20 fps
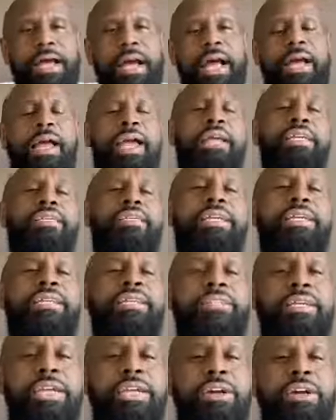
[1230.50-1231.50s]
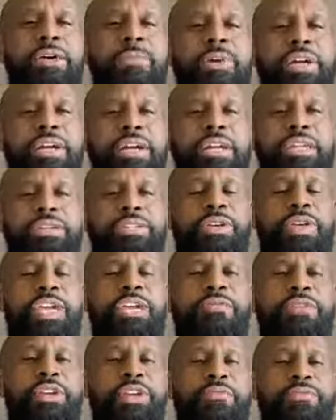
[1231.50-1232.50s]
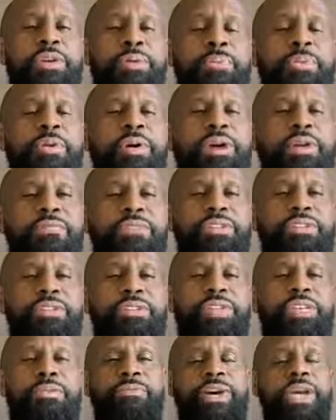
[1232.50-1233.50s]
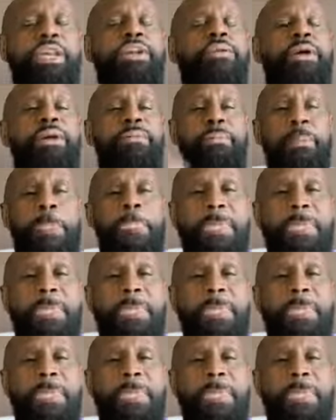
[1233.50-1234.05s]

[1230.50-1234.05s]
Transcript: I hate saying single because even if you're born, if you're single, anyway,